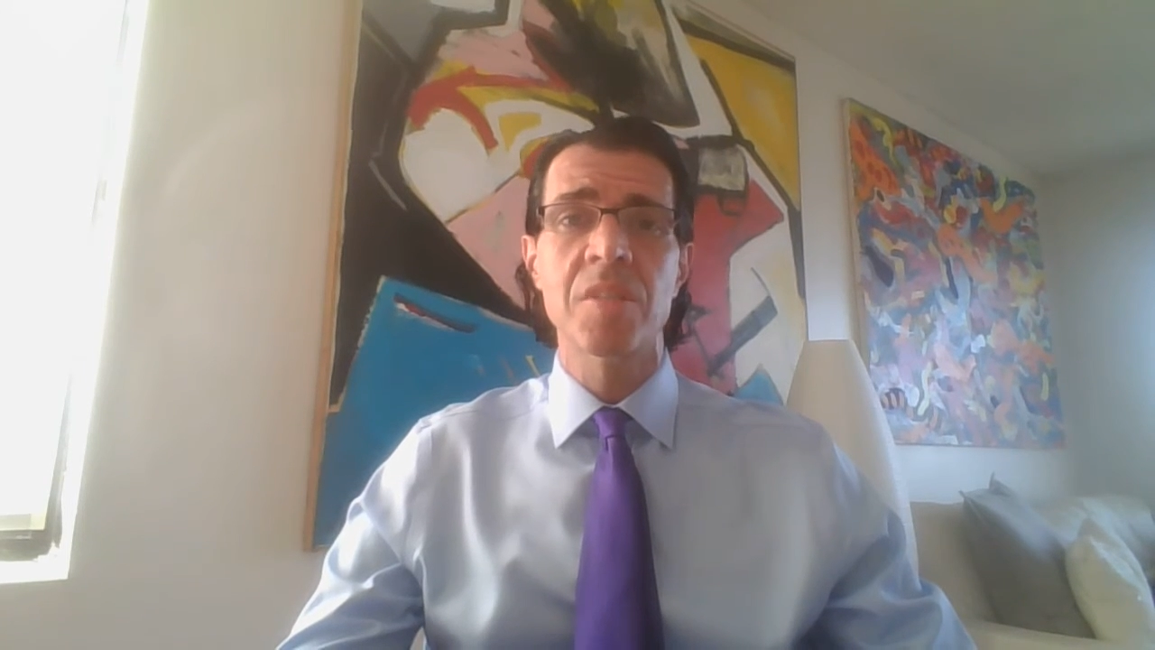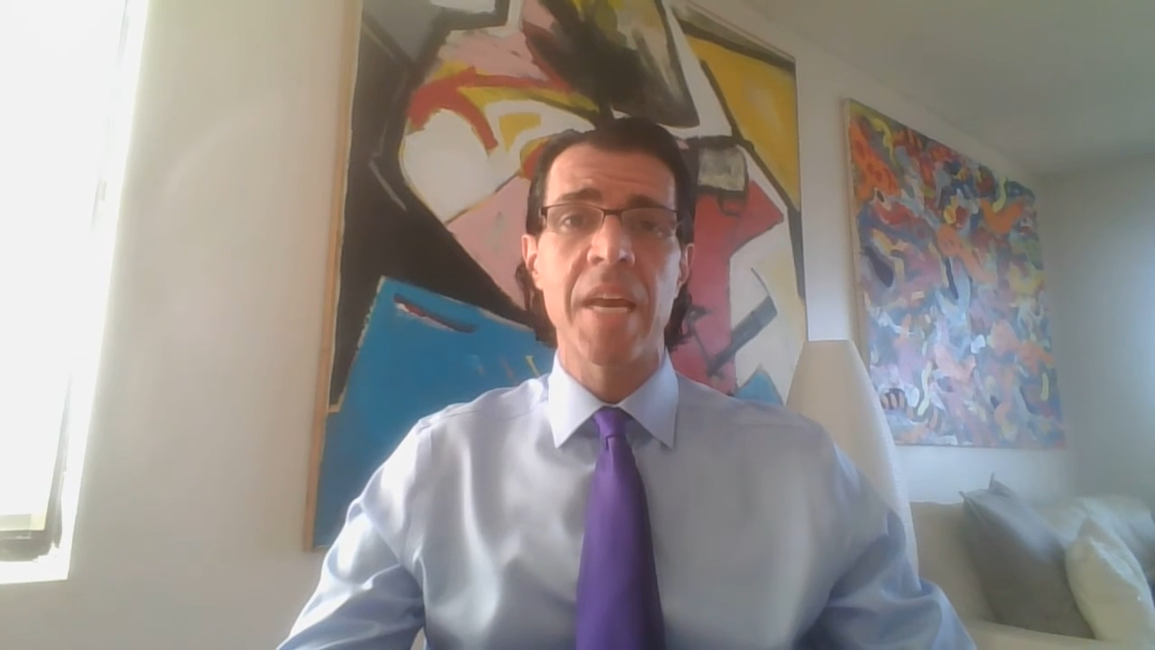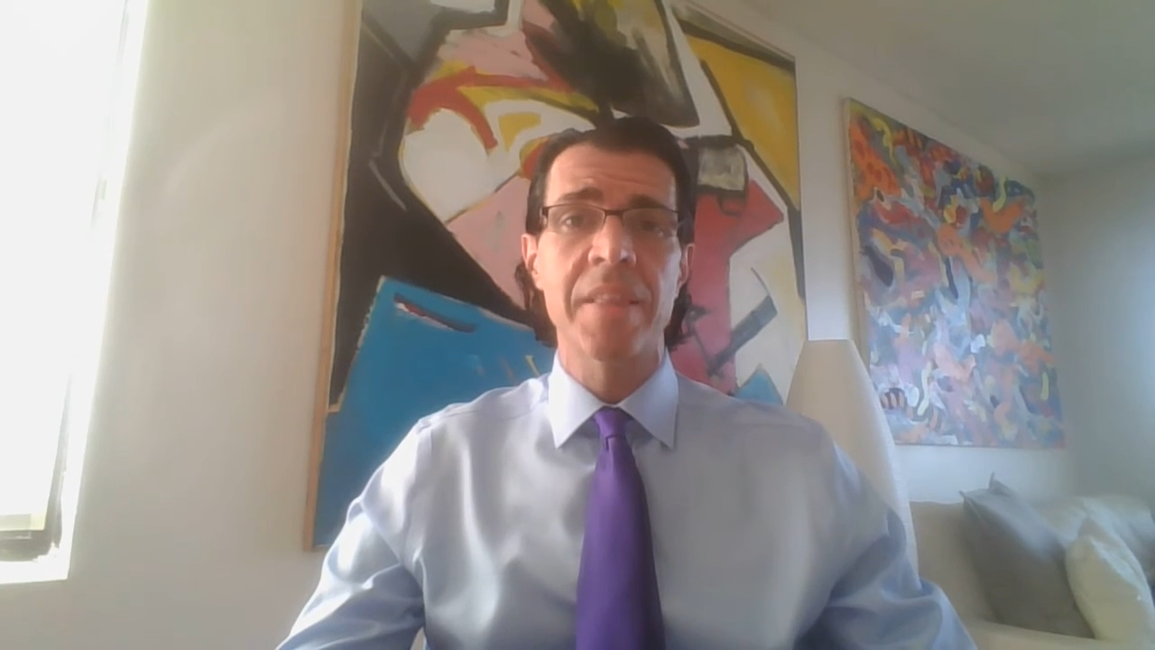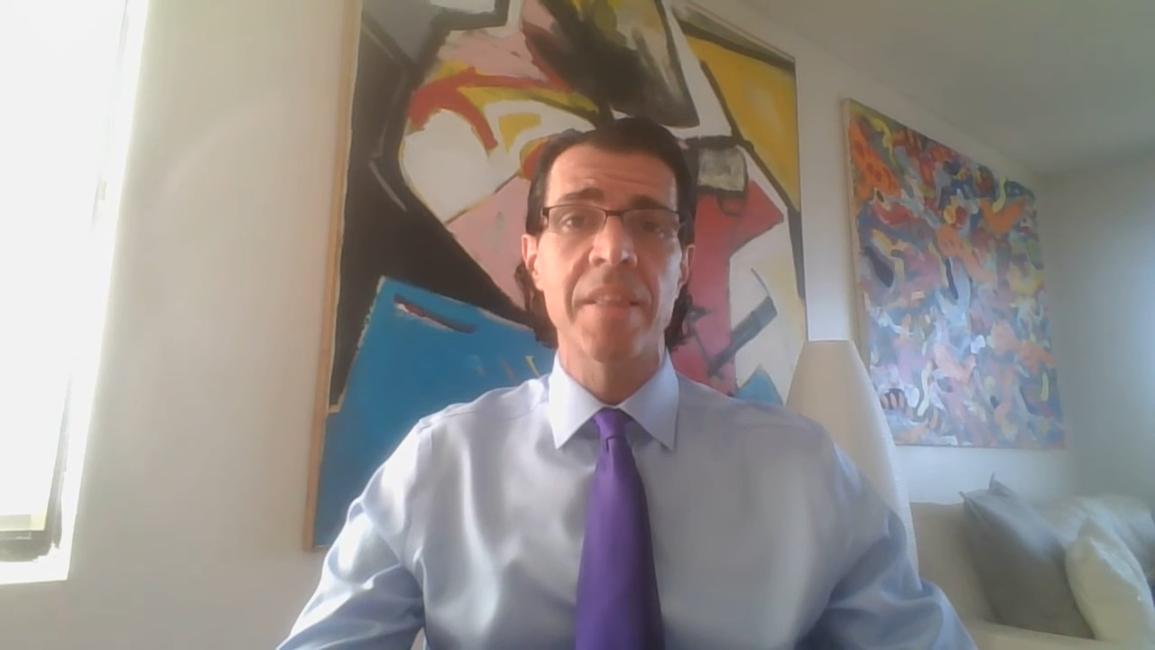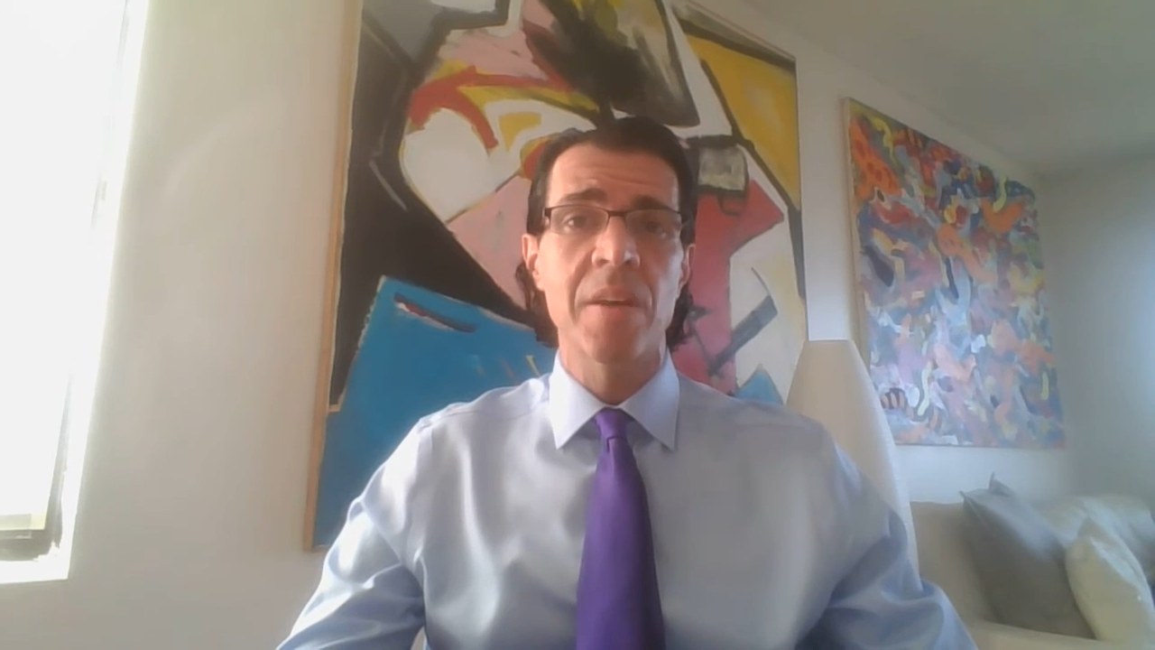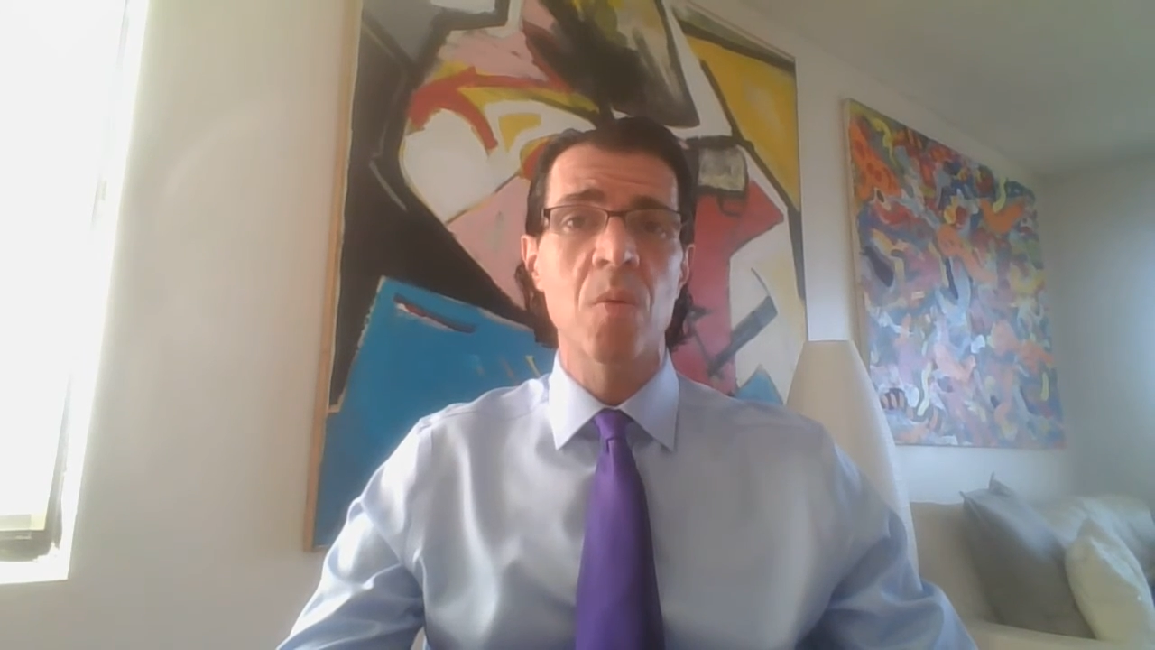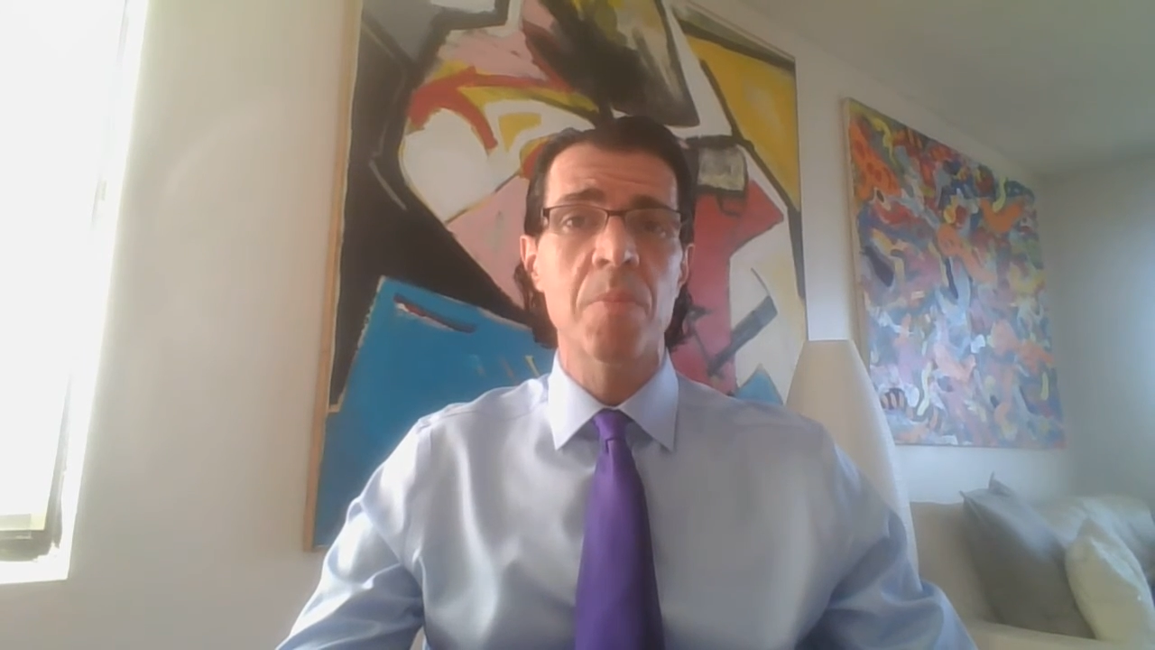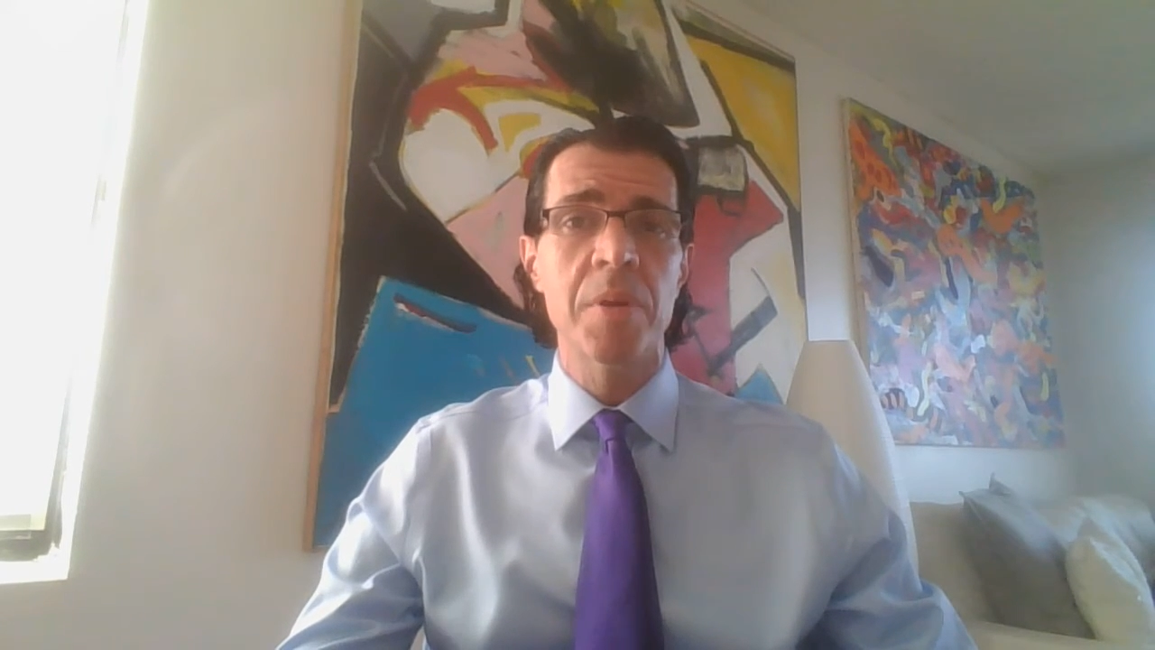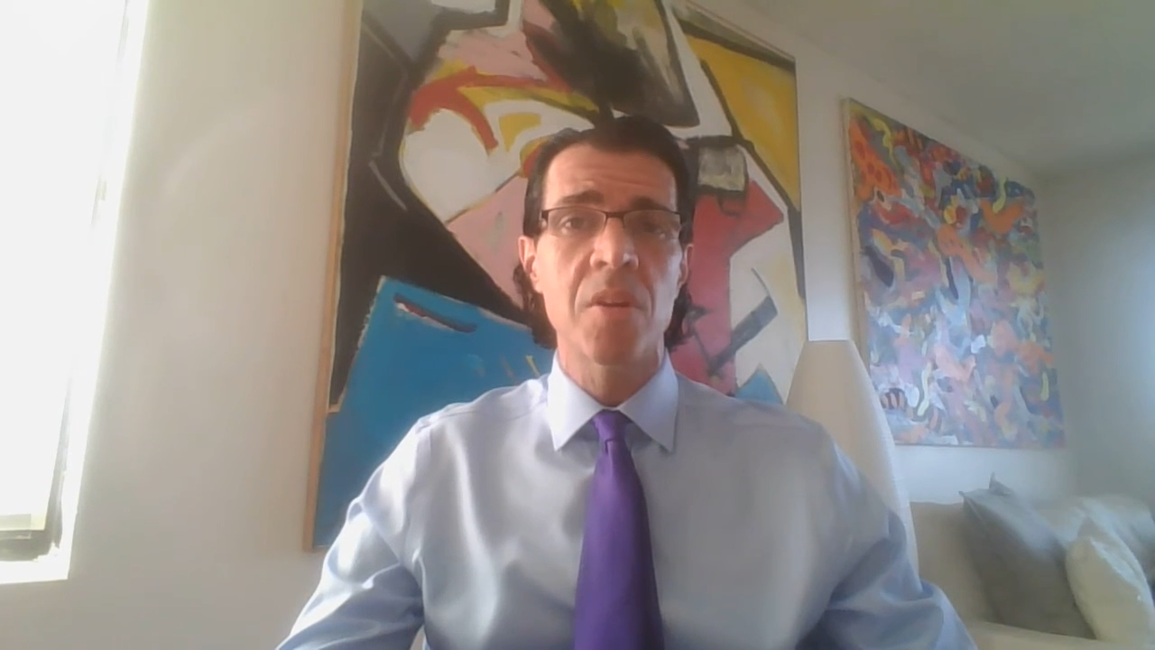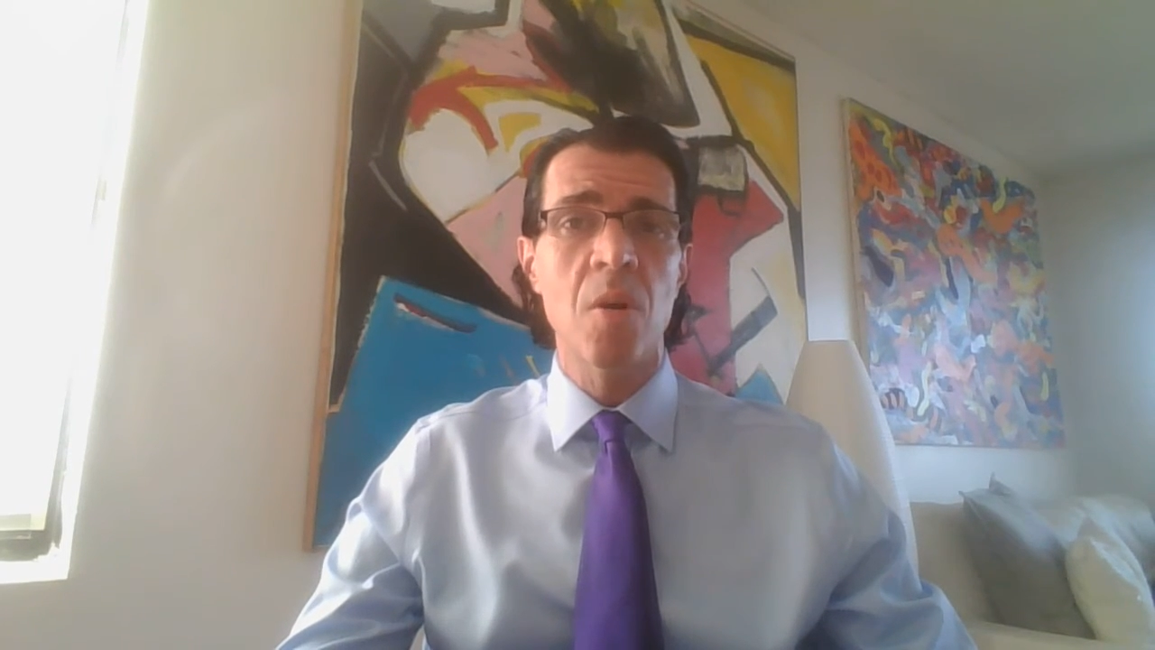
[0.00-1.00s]
saying that there
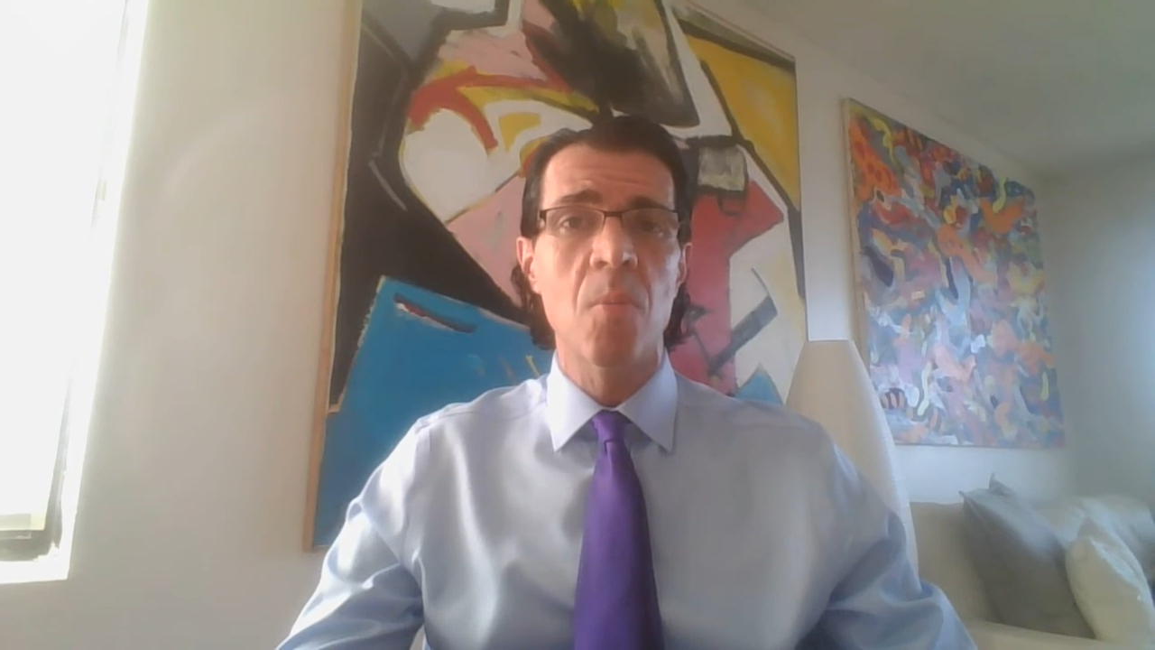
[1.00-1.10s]
would be no